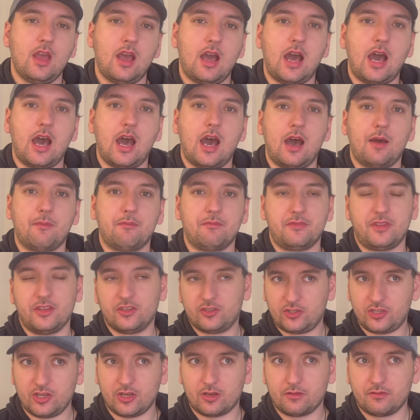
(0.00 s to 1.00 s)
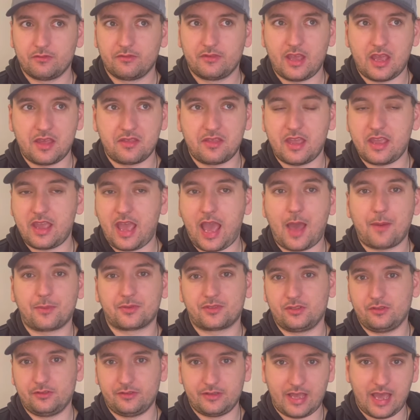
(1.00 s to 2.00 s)
um, this year. They, they
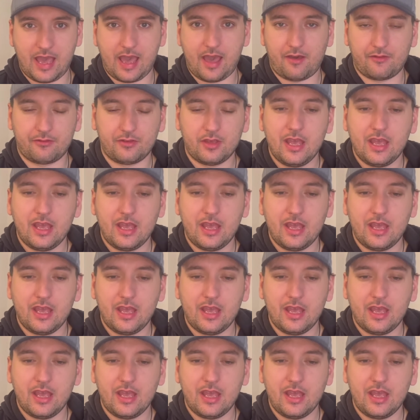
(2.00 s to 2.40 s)
absolutely have.